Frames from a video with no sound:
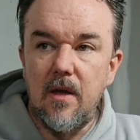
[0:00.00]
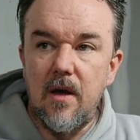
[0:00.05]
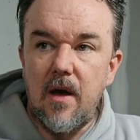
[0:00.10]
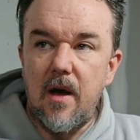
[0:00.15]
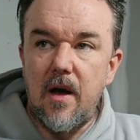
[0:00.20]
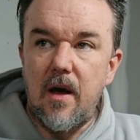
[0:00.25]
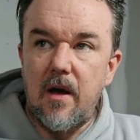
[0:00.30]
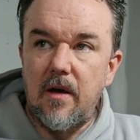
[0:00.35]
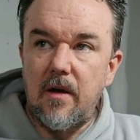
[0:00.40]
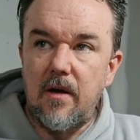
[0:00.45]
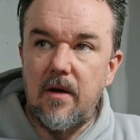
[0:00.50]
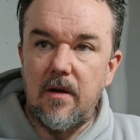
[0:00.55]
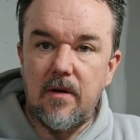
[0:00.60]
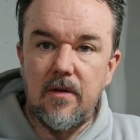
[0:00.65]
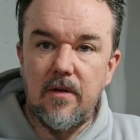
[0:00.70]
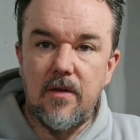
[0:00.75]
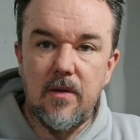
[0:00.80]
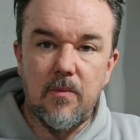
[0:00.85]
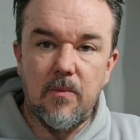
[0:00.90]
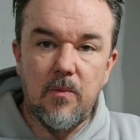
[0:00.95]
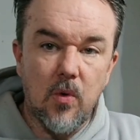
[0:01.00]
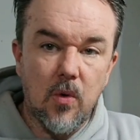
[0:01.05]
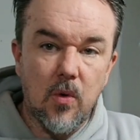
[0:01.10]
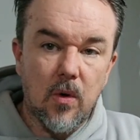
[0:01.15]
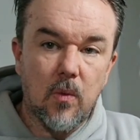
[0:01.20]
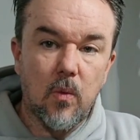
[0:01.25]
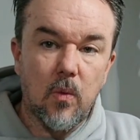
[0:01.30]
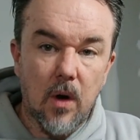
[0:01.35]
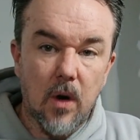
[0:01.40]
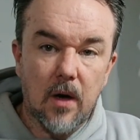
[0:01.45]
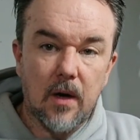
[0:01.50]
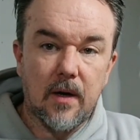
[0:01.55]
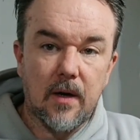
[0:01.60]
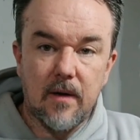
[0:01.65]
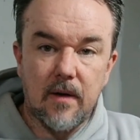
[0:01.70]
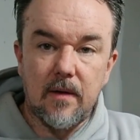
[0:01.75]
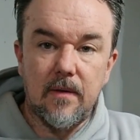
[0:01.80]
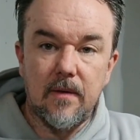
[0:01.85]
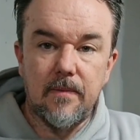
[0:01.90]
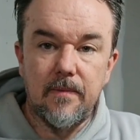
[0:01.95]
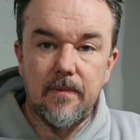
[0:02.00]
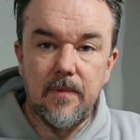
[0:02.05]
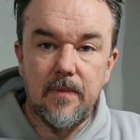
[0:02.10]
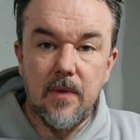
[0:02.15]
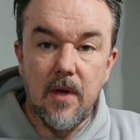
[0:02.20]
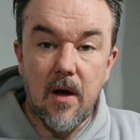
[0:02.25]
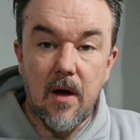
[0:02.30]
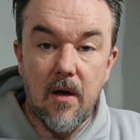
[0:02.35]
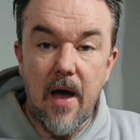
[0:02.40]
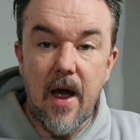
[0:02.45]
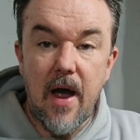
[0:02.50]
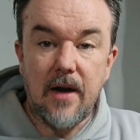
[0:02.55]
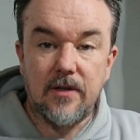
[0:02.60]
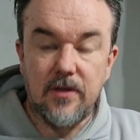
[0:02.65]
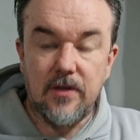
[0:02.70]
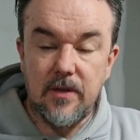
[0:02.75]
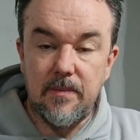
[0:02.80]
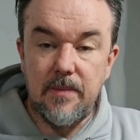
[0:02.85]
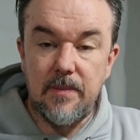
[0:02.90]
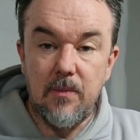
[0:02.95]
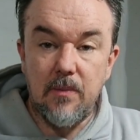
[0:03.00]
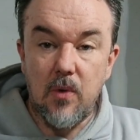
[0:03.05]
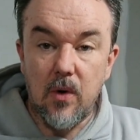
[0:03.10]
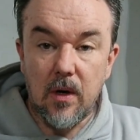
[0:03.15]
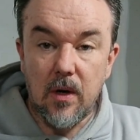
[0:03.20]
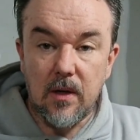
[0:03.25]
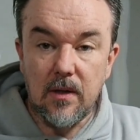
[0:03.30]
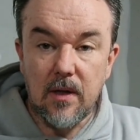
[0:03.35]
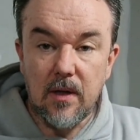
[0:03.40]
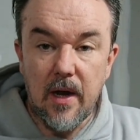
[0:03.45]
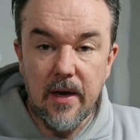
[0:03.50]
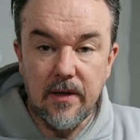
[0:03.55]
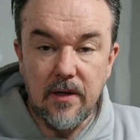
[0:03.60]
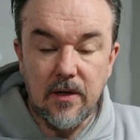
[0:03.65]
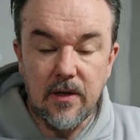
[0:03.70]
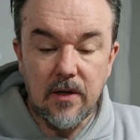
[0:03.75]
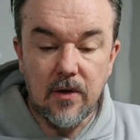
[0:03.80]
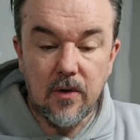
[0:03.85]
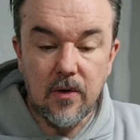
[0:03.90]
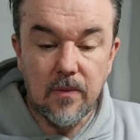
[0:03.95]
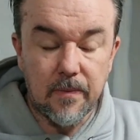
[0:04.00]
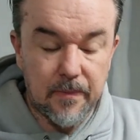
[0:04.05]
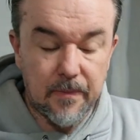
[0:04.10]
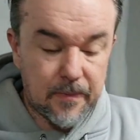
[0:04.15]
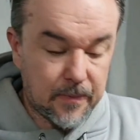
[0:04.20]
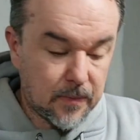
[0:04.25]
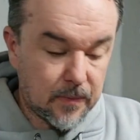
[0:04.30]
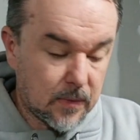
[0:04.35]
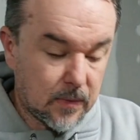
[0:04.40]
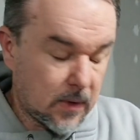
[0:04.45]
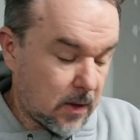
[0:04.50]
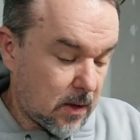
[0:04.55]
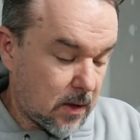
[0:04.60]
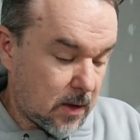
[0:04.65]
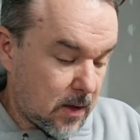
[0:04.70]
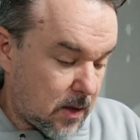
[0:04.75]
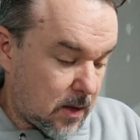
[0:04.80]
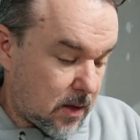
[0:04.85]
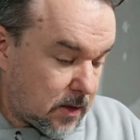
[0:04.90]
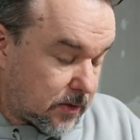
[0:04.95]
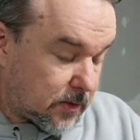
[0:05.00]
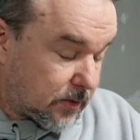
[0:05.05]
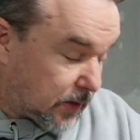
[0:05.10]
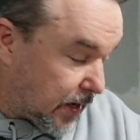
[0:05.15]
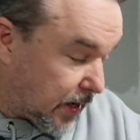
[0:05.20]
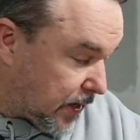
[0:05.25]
the more work I'll actually be more inclined to do. So